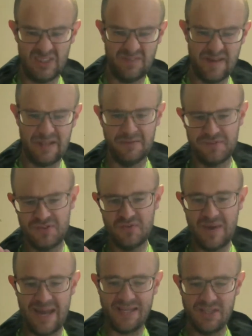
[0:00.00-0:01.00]
12
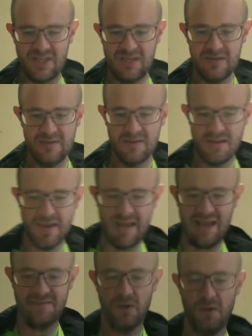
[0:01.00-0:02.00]
to 18,
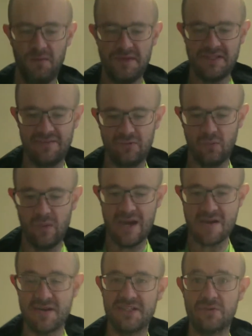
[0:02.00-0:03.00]
and we always have to
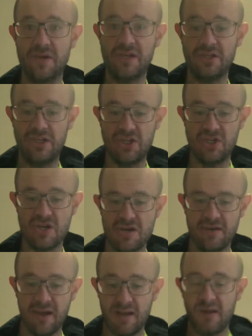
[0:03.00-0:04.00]
wear this green
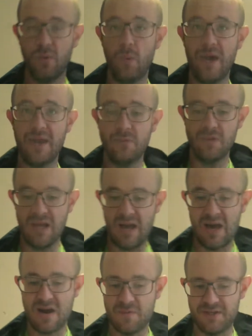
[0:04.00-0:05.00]
t-shirt when we
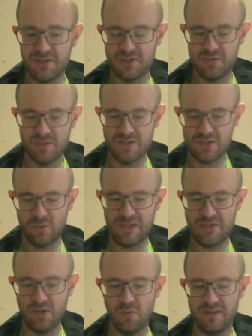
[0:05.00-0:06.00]
are with the students, so
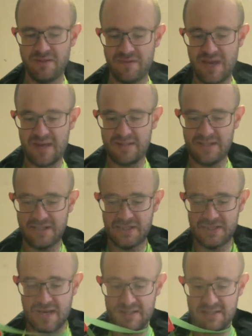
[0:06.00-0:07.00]
they know that
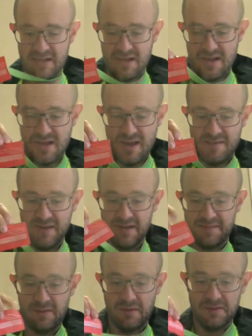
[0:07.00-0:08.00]
is us. And we
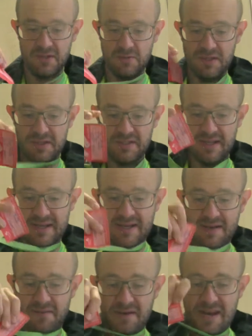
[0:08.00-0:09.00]
have also this like
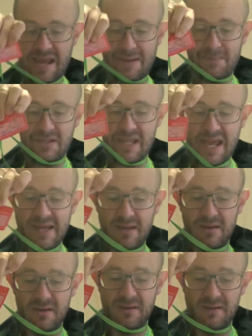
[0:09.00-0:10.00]
kind of name
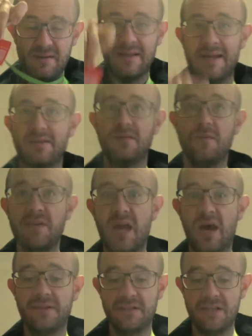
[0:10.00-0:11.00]
tag that we
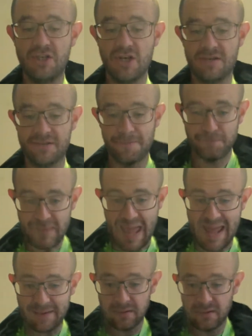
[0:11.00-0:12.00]
are the teachers.
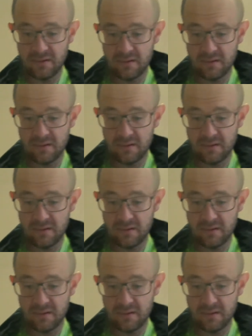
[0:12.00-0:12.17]
And